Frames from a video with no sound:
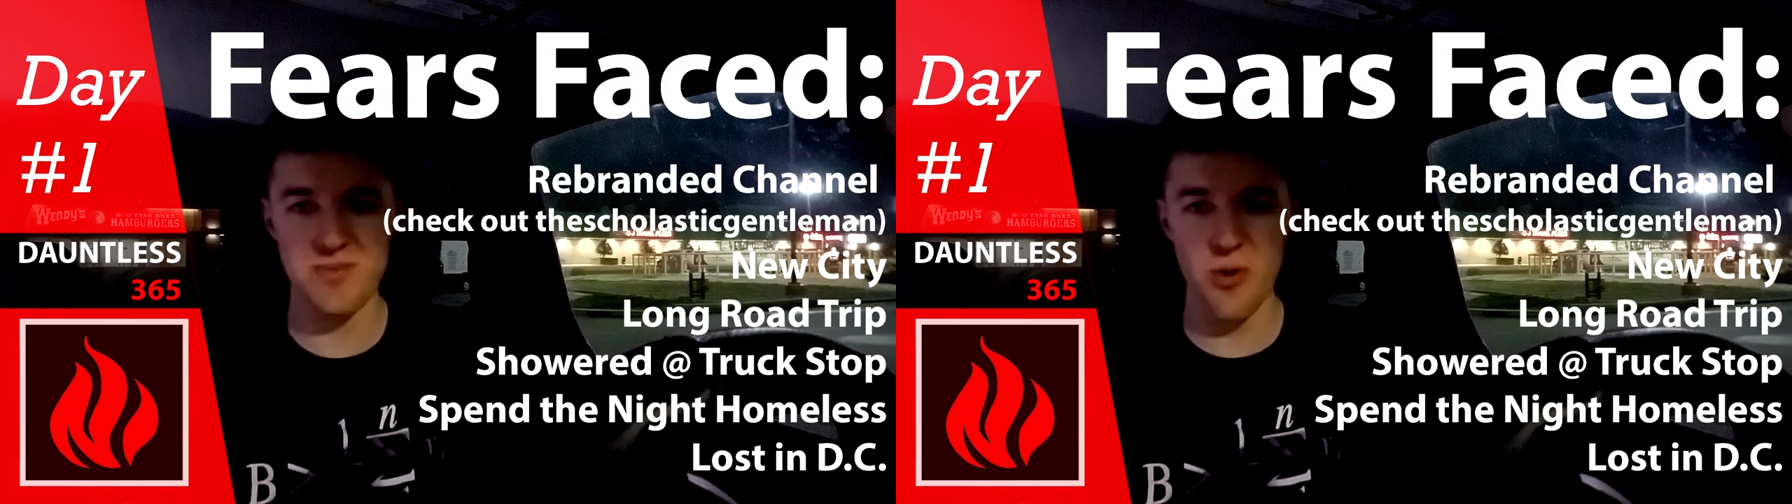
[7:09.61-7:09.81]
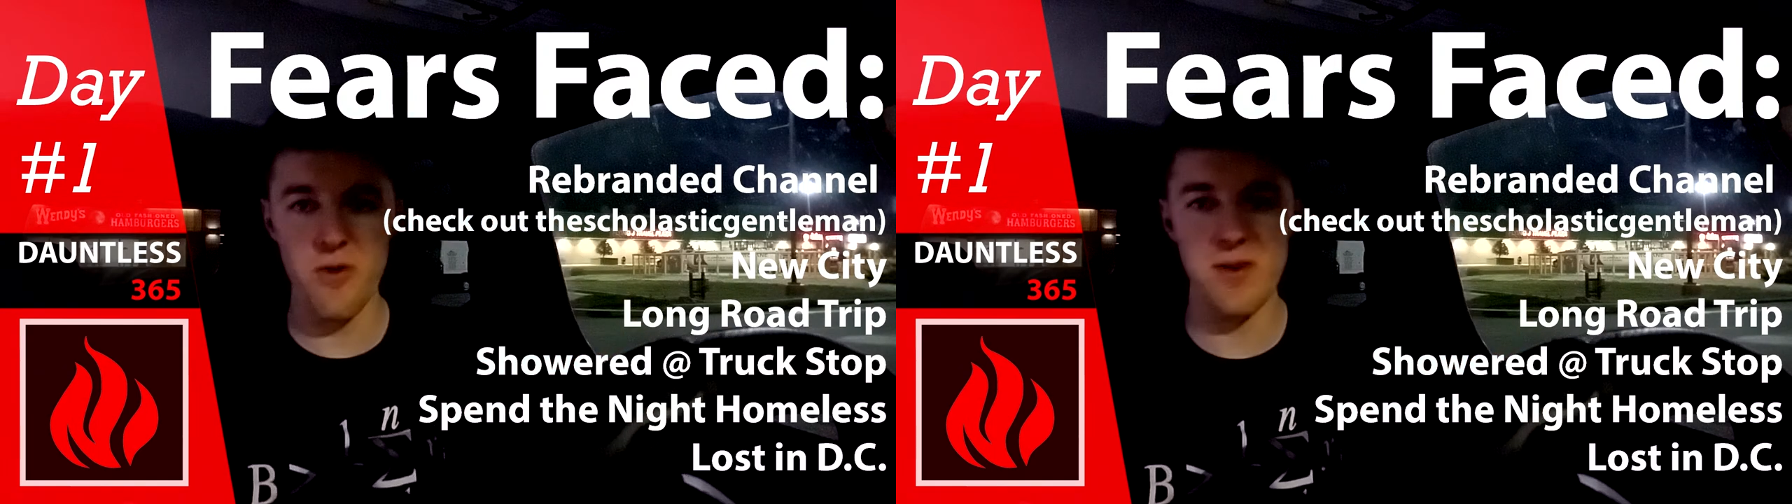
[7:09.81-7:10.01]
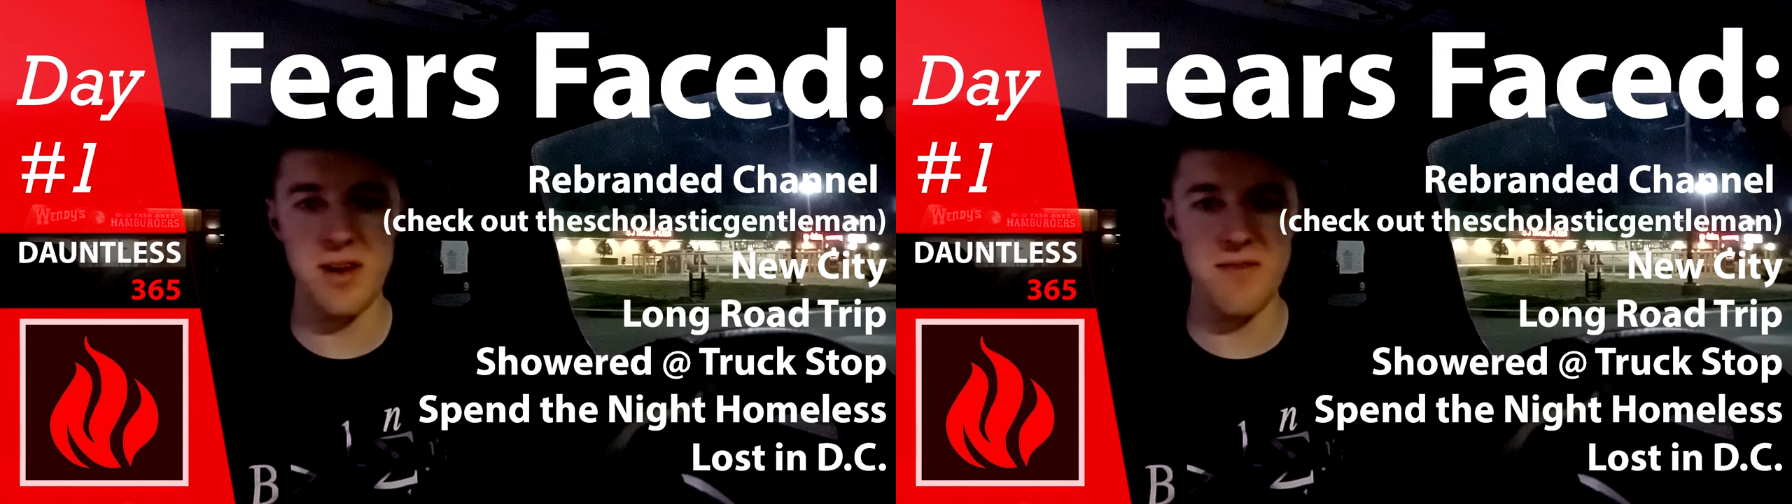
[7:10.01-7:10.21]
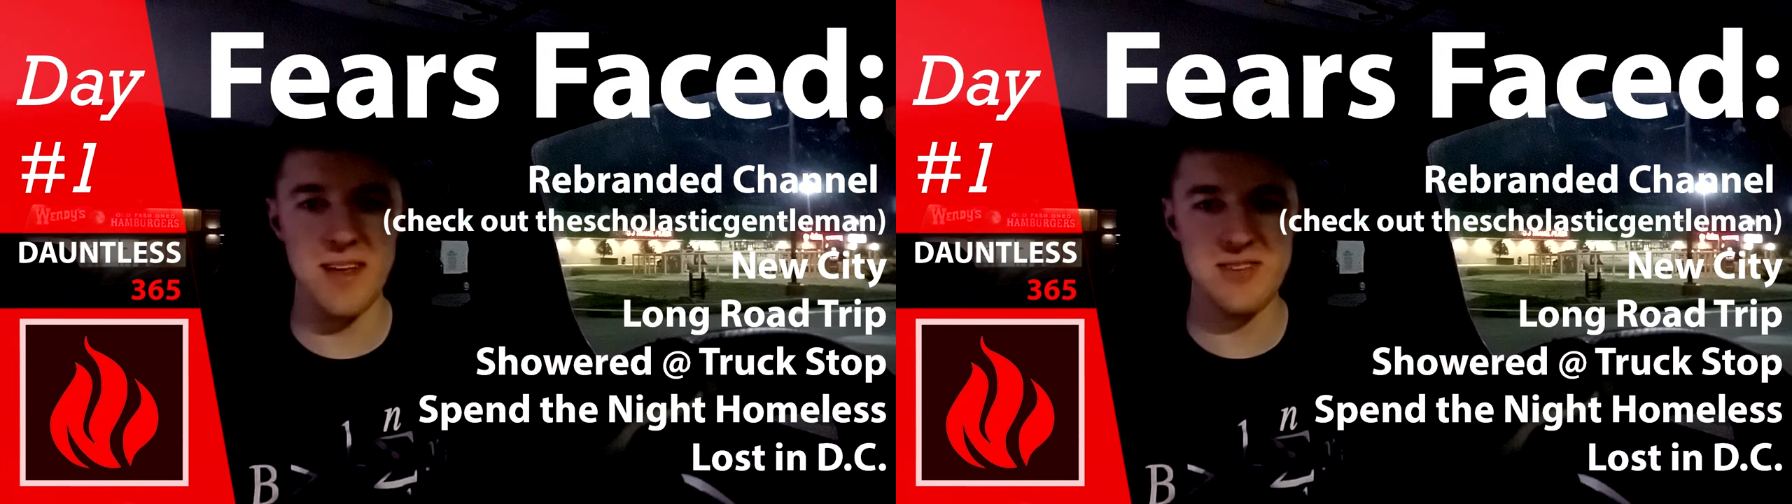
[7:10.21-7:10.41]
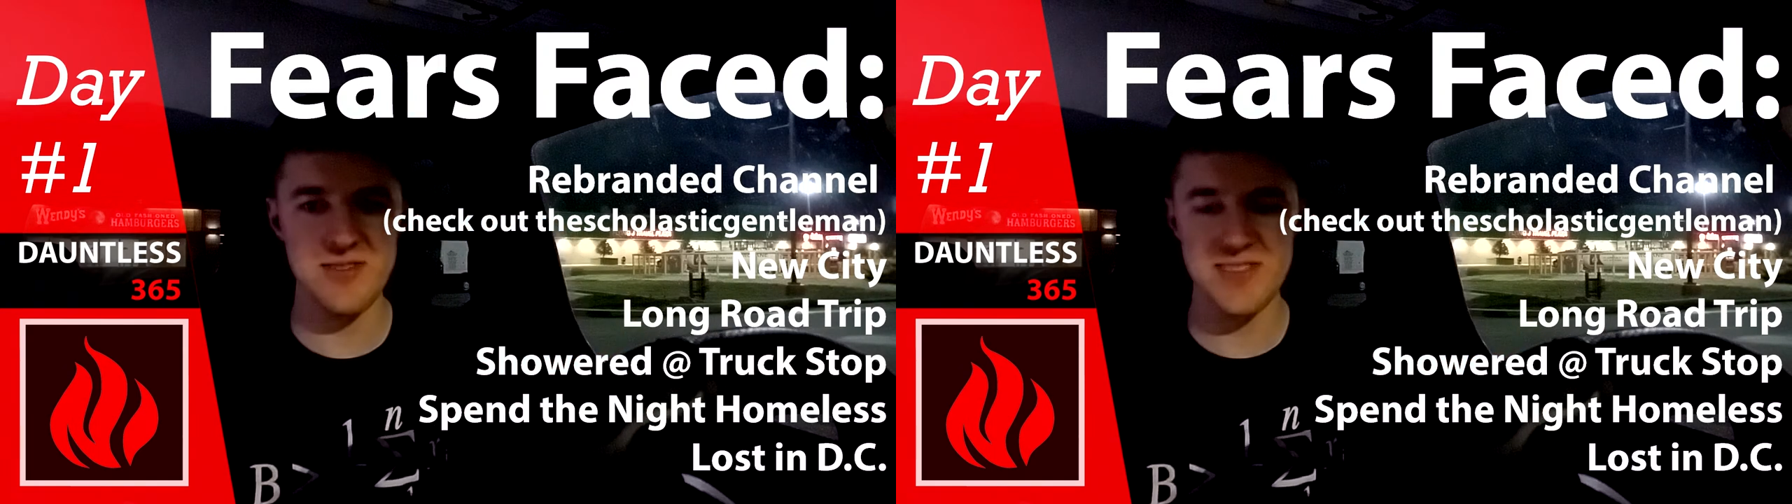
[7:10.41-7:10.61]
is more of an
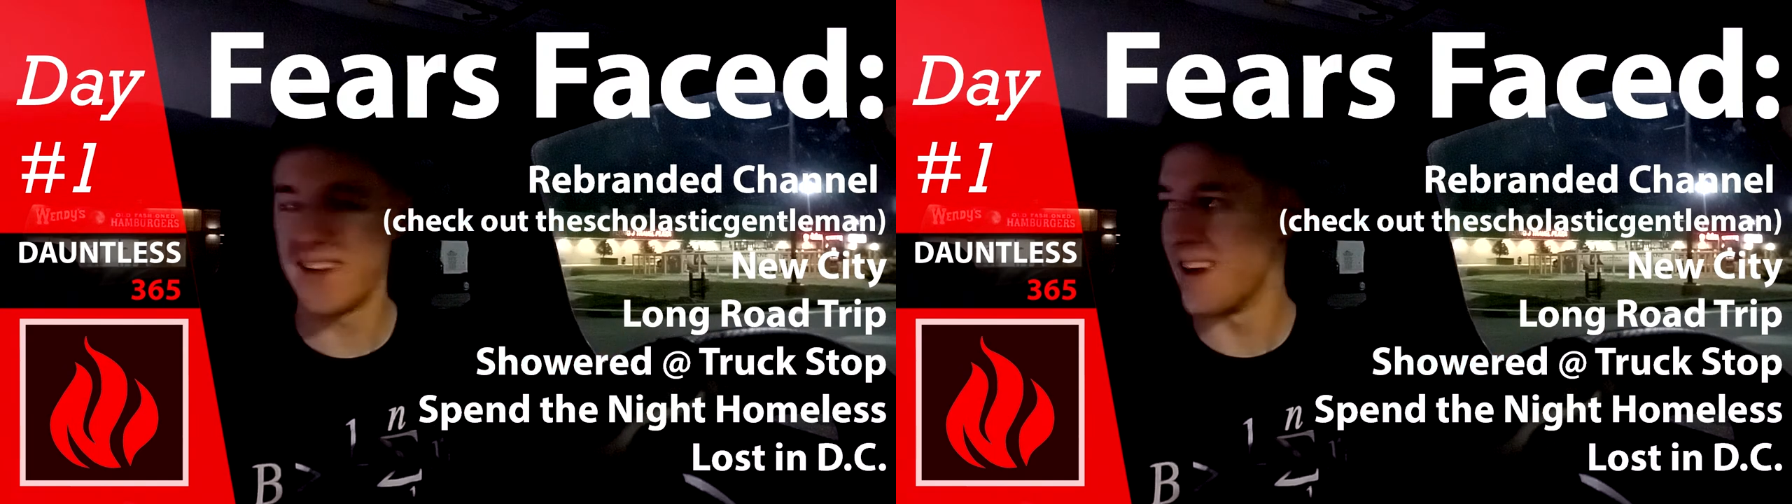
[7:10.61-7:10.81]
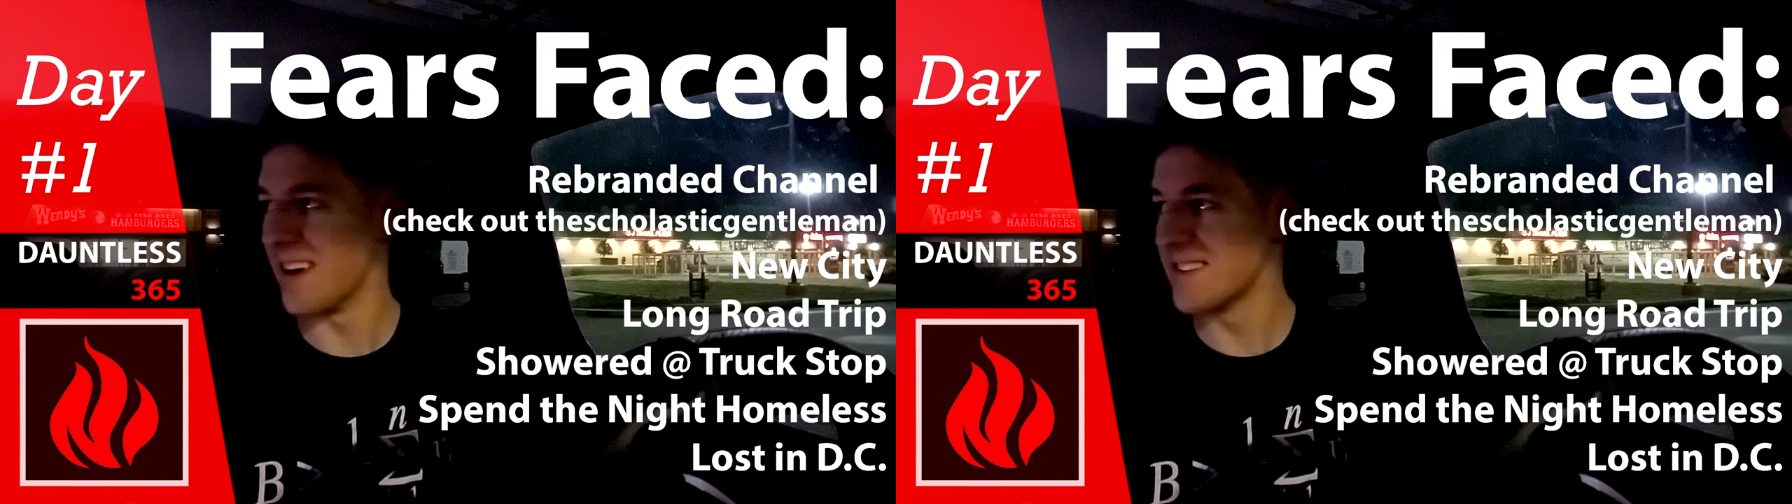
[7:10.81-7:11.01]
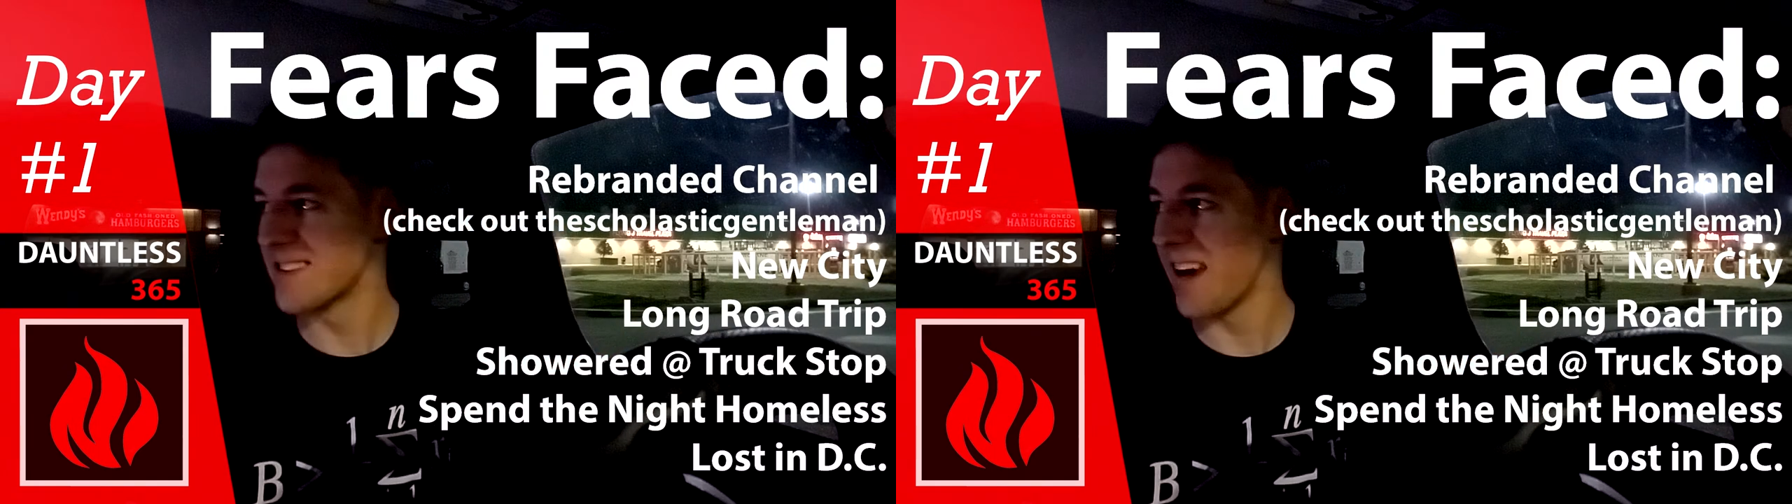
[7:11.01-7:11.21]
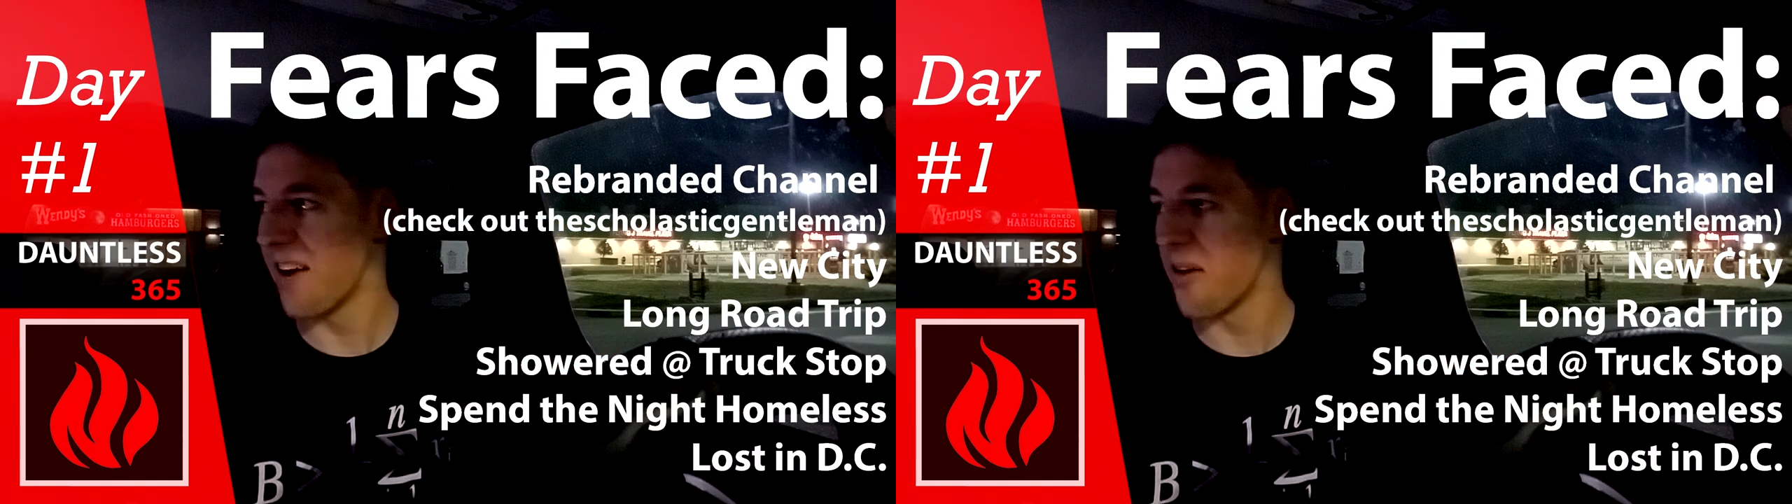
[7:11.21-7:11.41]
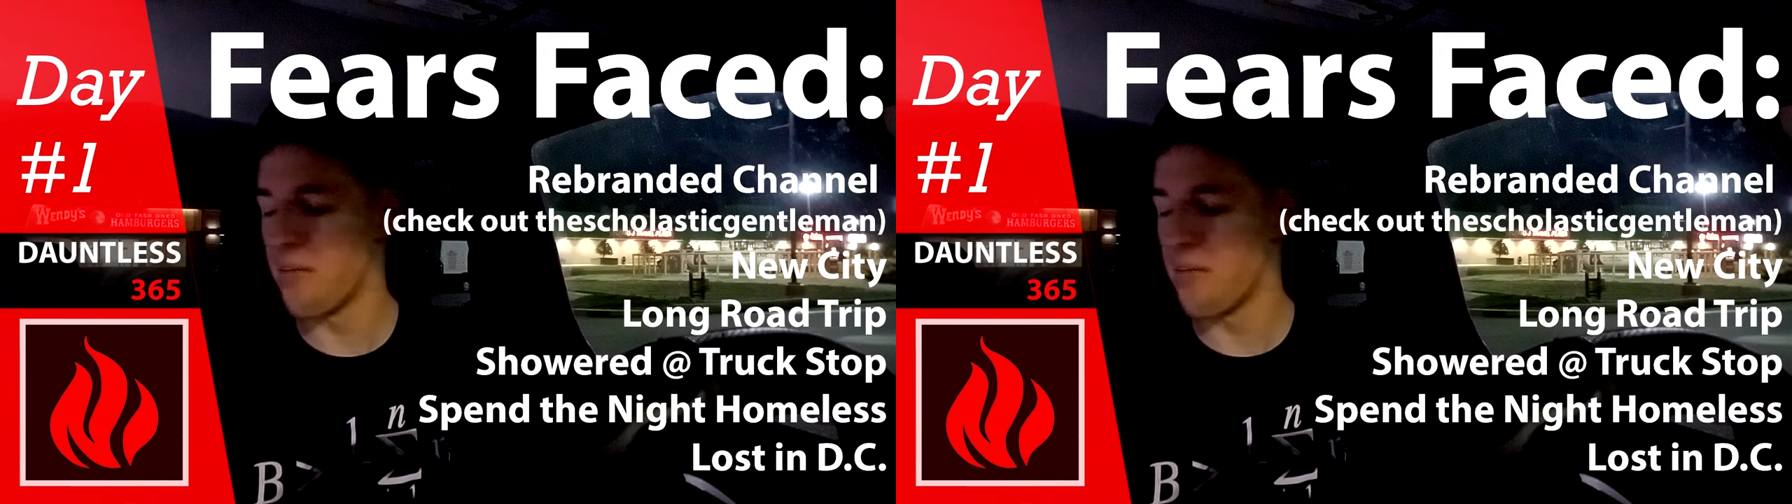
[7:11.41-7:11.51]
adventure than a scare,